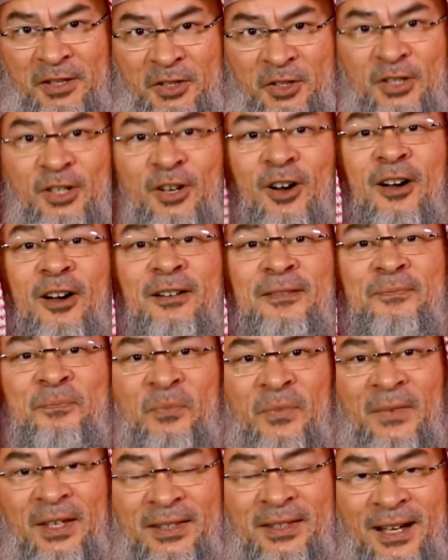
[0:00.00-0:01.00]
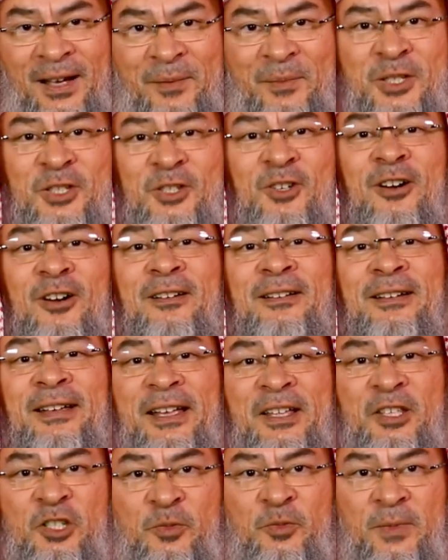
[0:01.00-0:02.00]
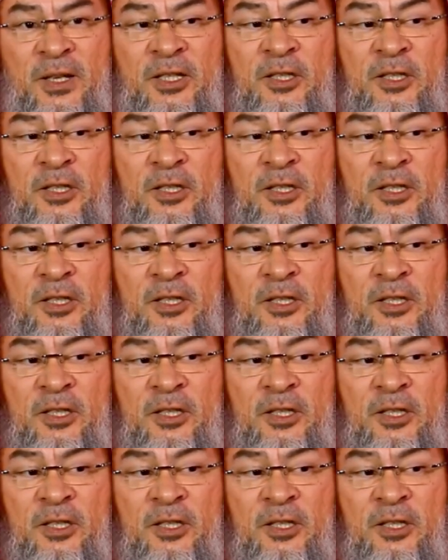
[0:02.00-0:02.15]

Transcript: it's gone, the time is gone, it's